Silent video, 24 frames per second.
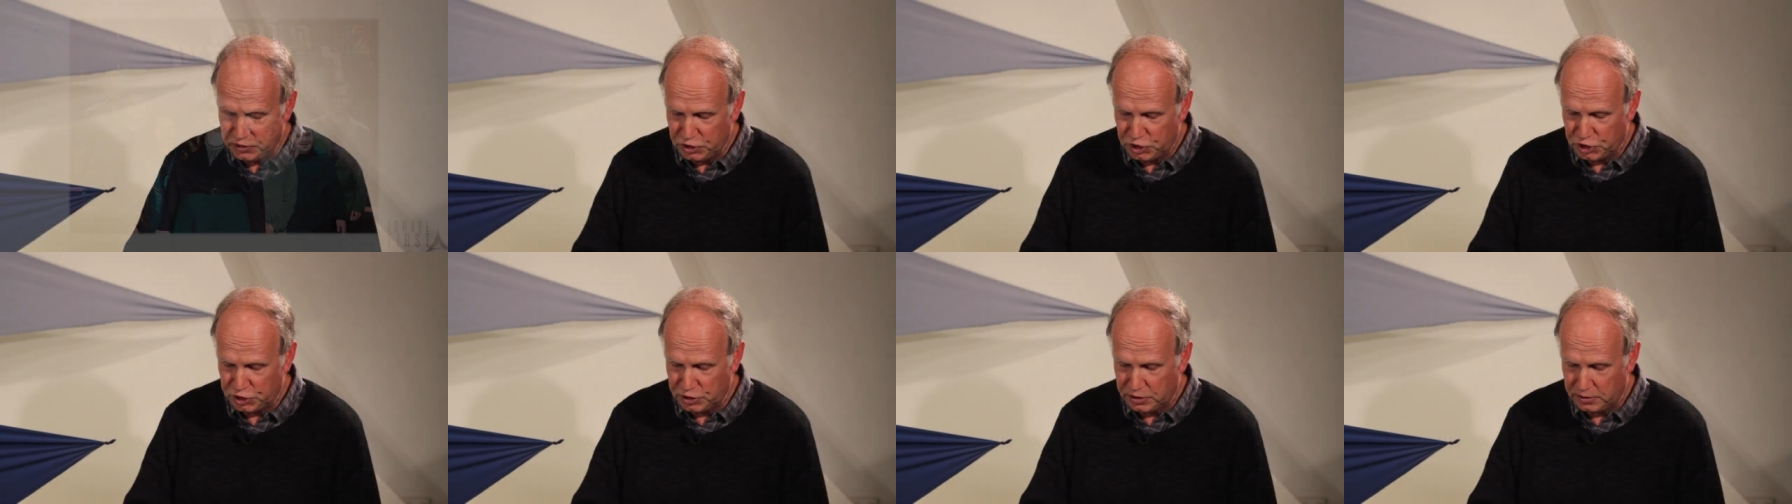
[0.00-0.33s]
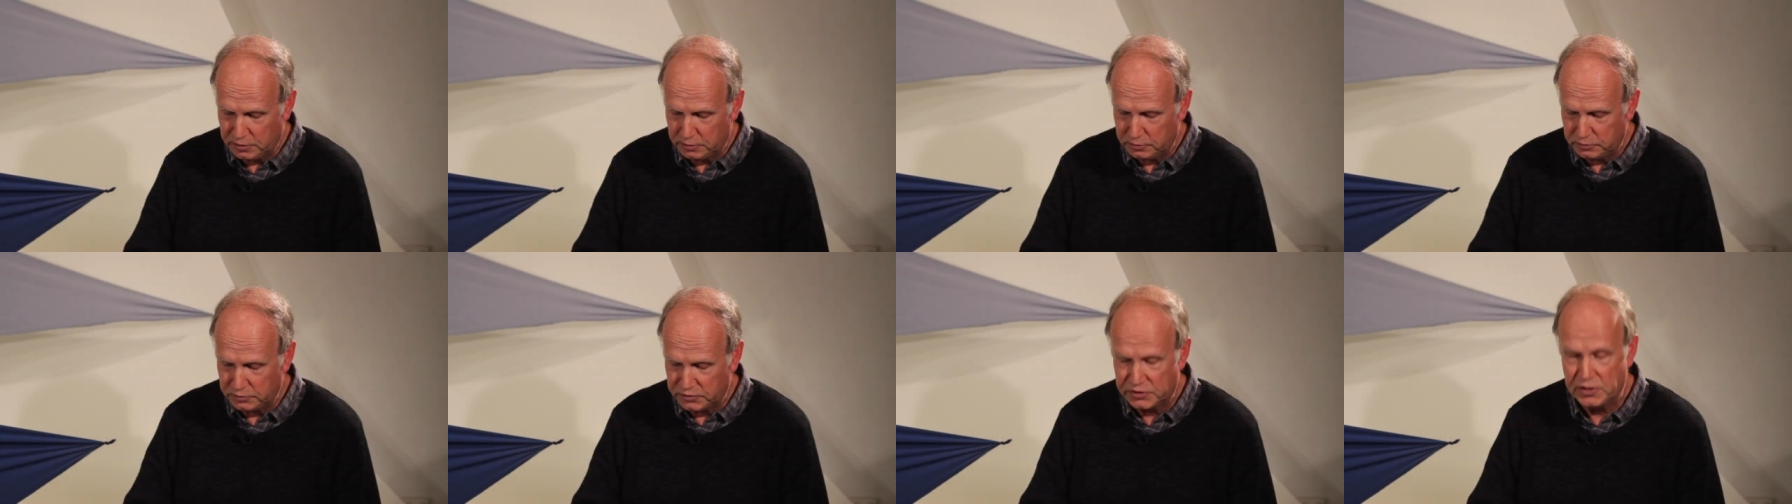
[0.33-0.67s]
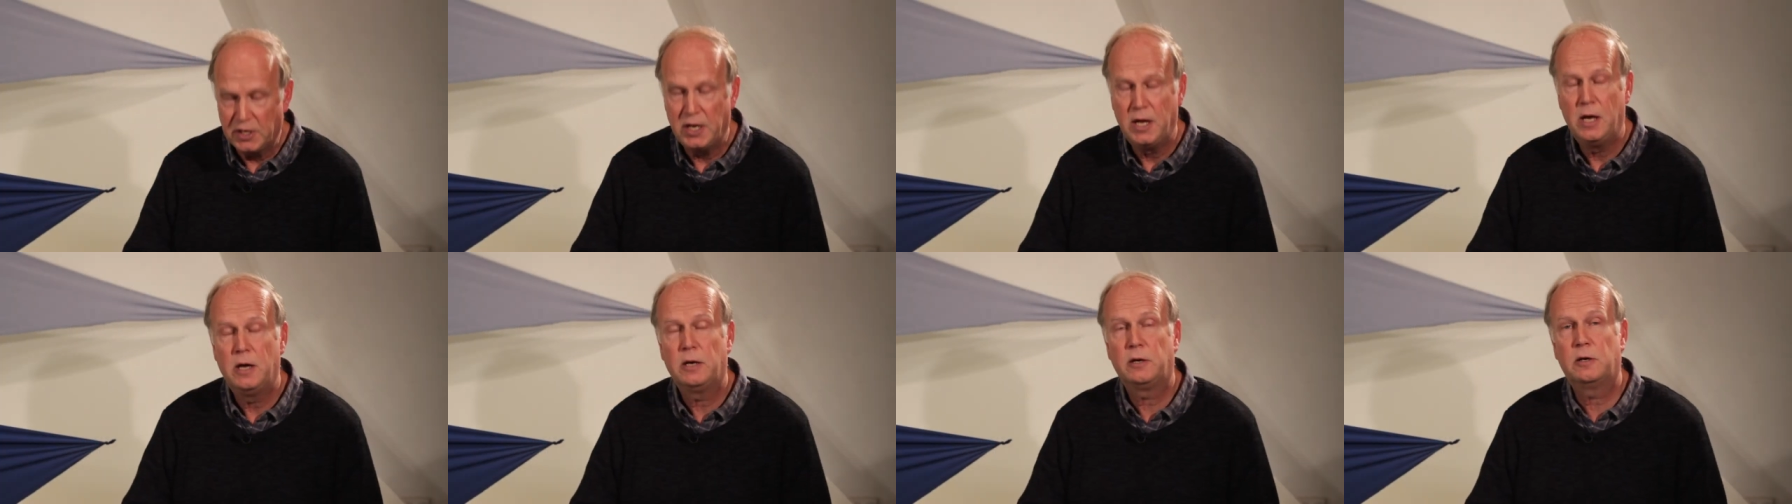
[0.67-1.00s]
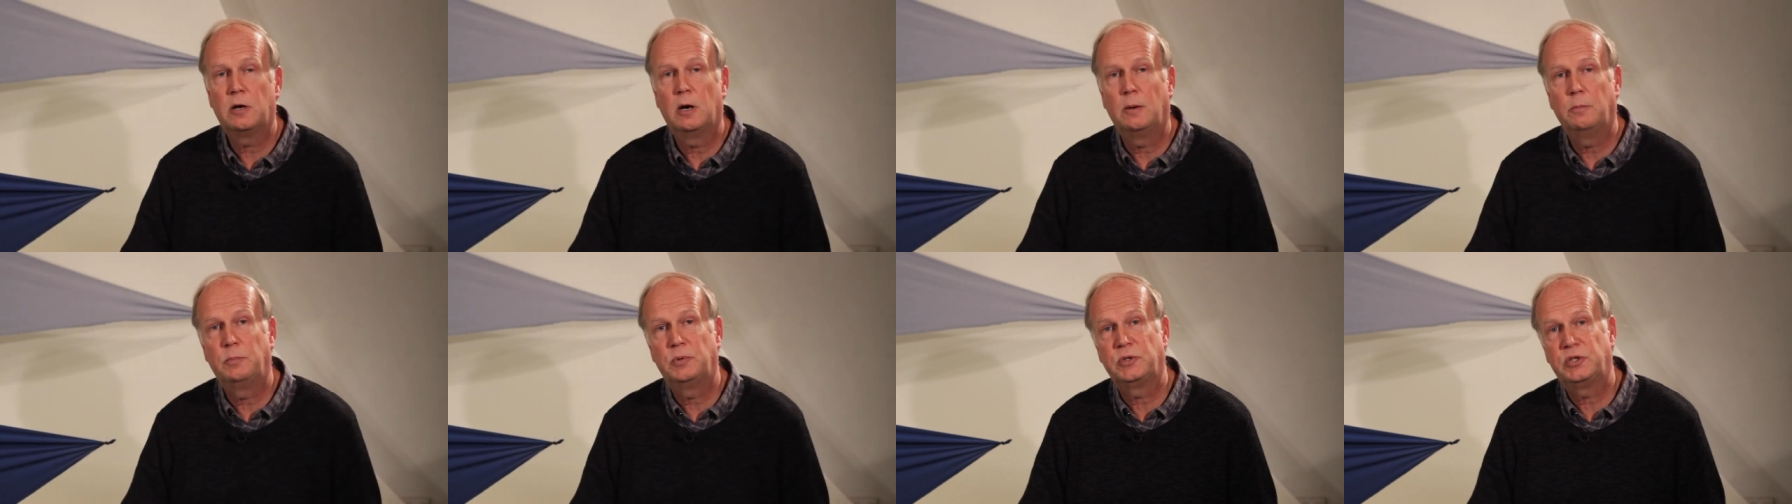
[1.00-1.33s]
V show's
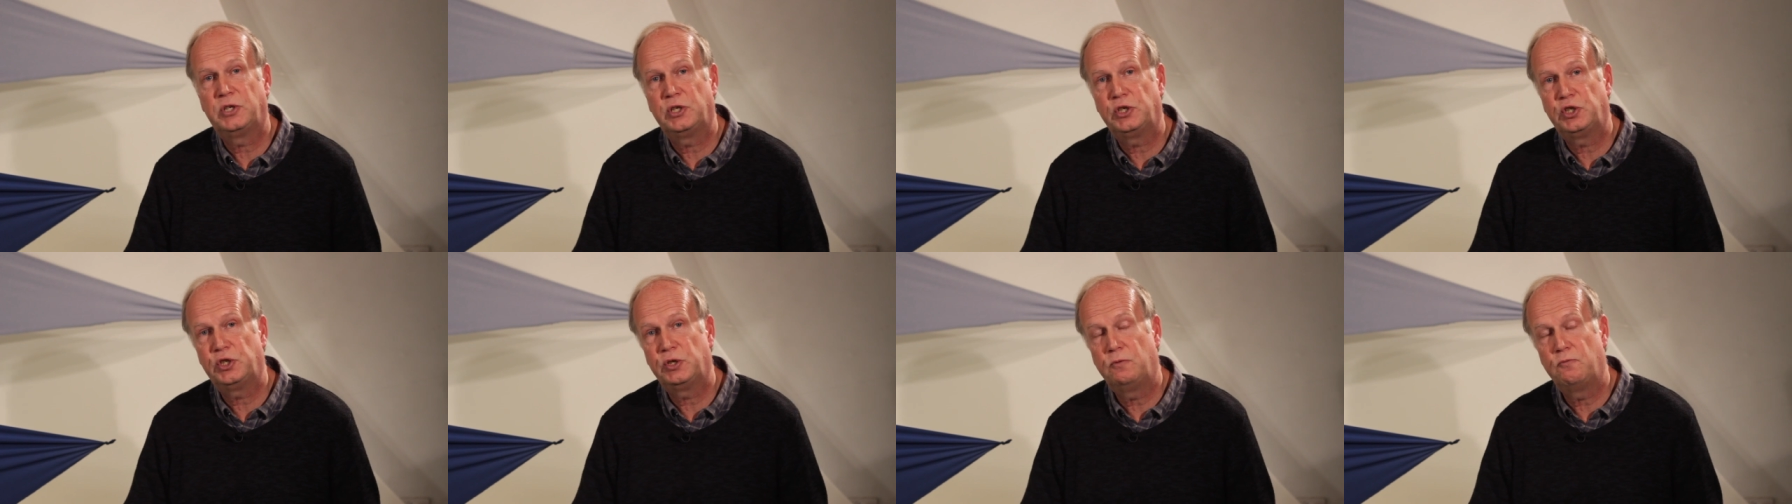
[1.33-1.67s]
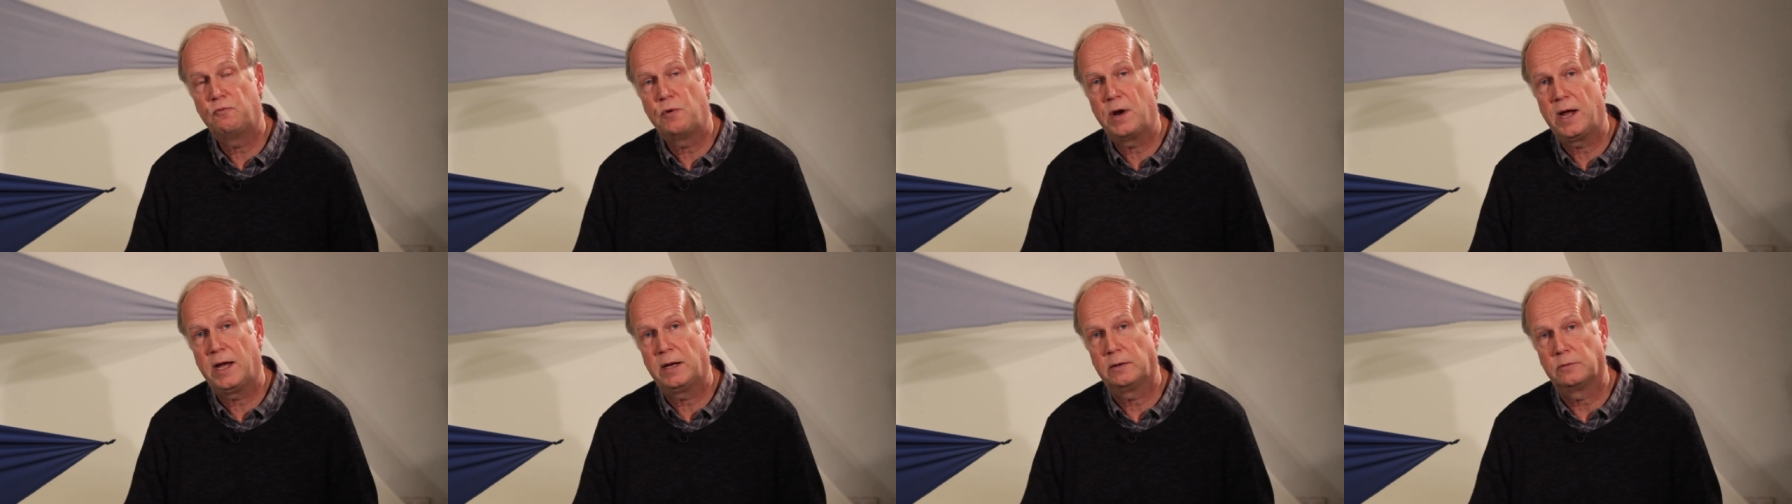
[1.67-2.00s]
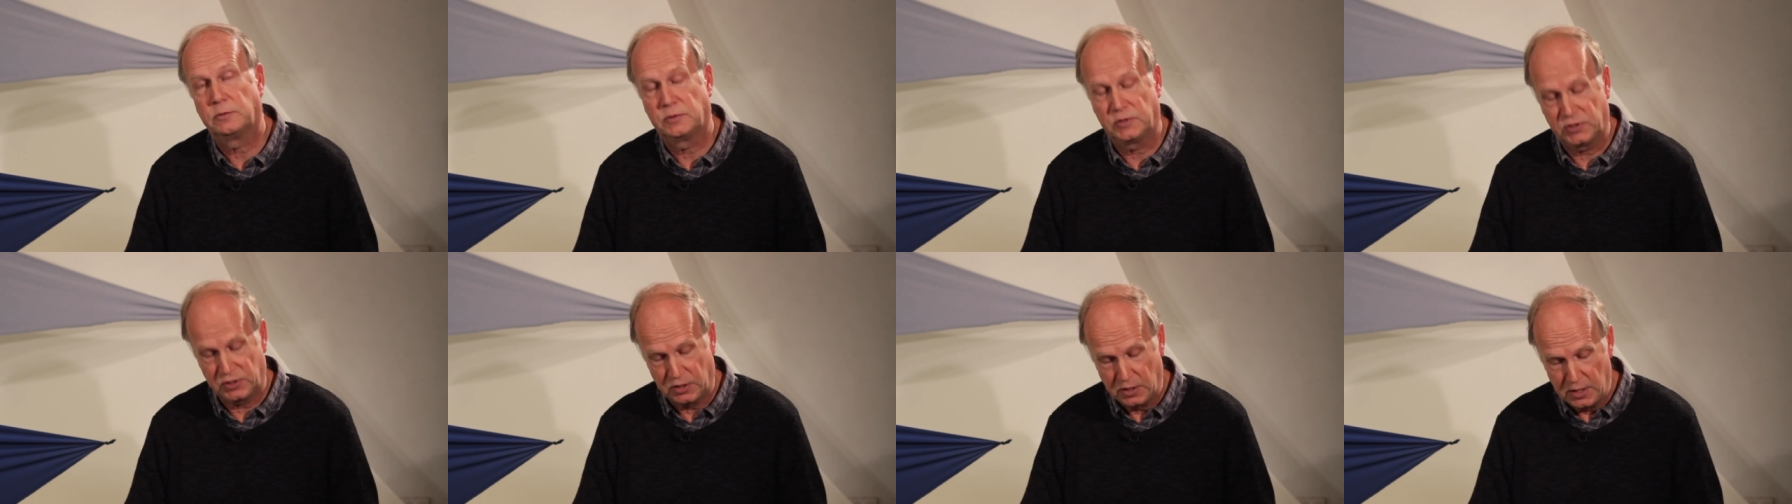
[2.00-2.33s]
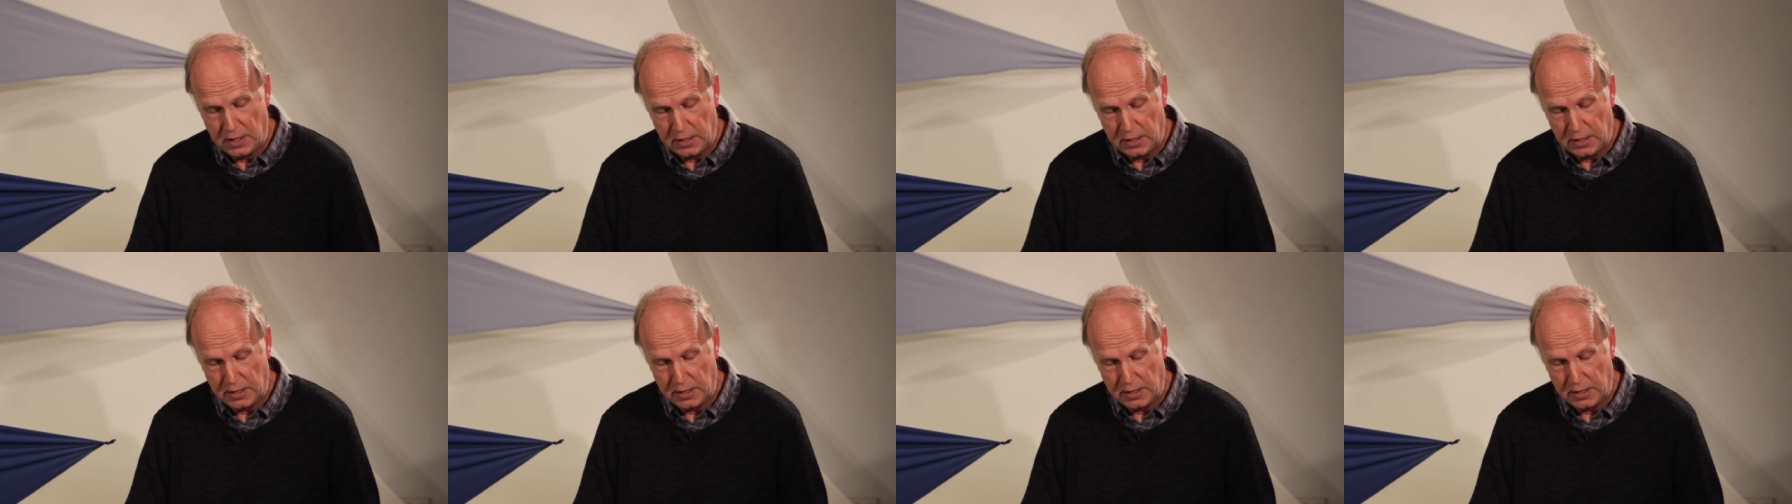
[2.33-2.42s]
competition rounds.